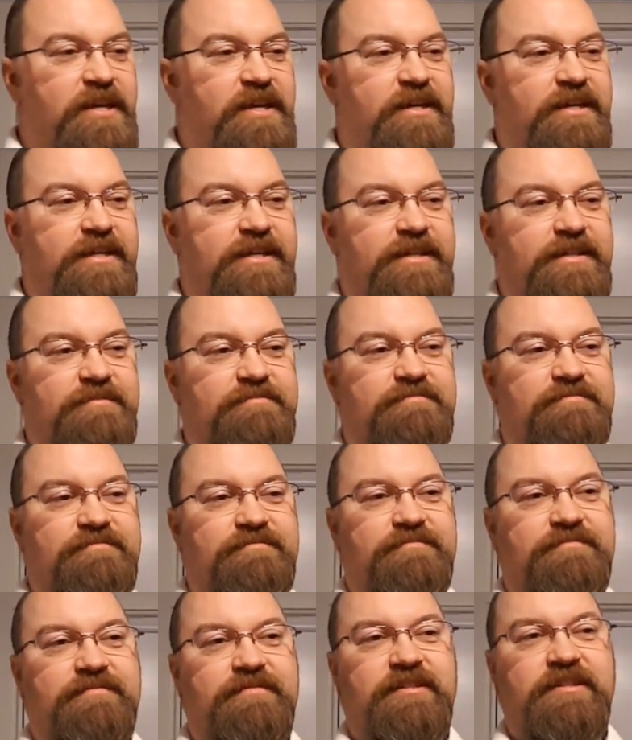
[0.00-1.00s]
um,
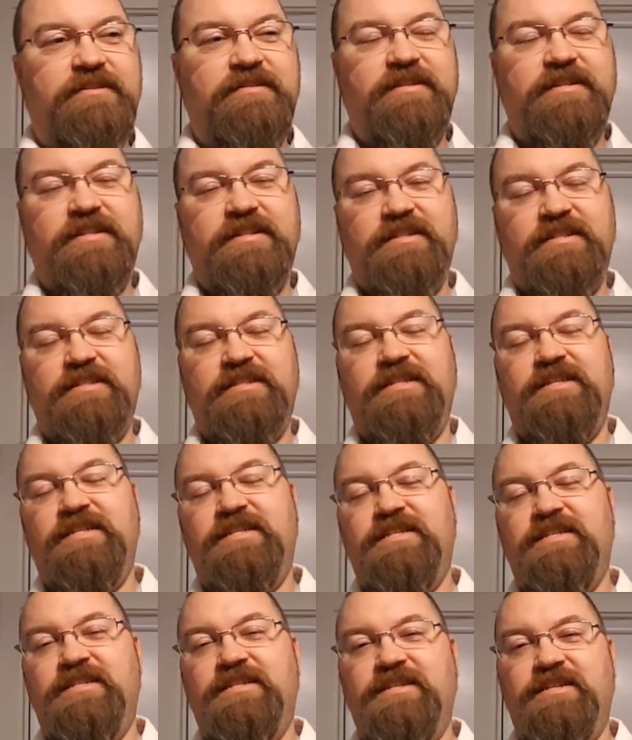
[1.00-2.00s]
you know, and it's
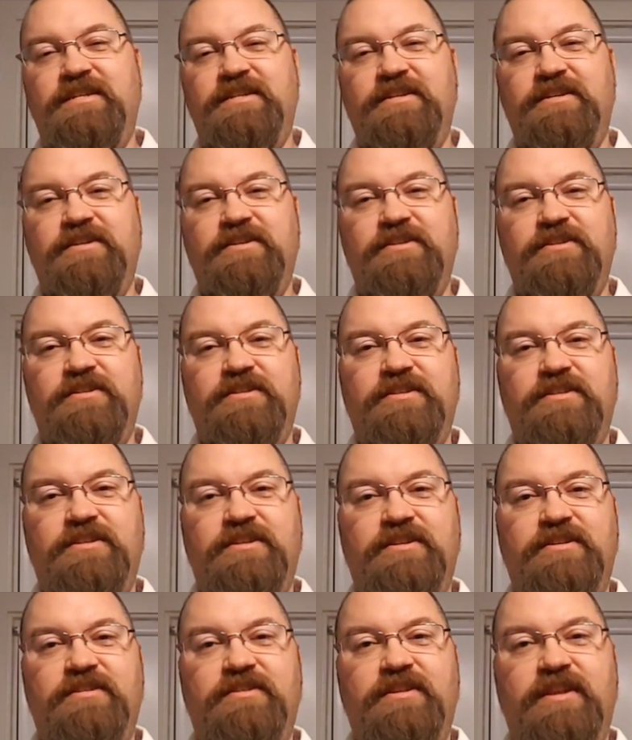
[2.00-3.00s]
it's you, you just
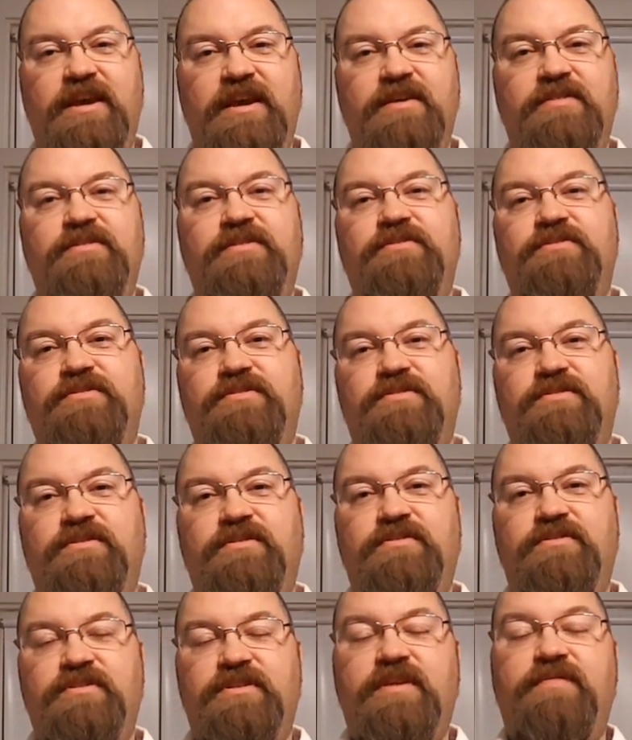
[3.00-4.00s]
you, now you just you
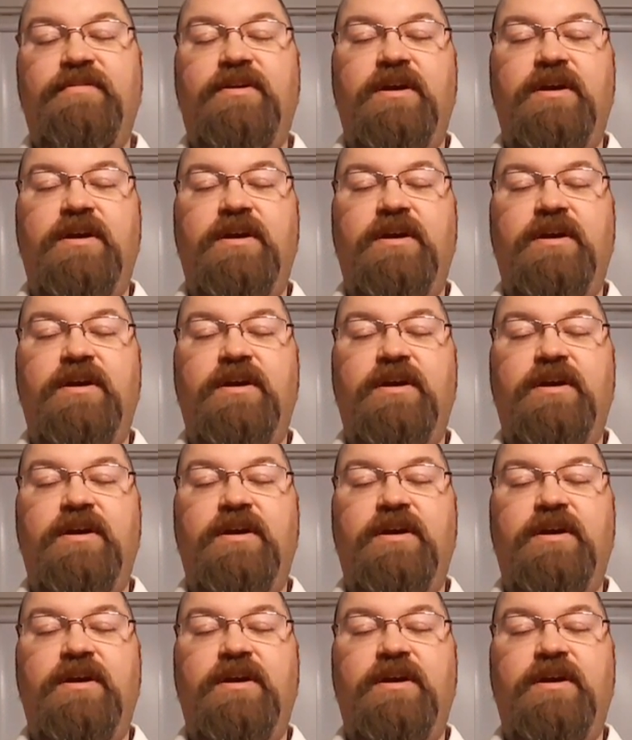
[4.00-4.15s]
just have a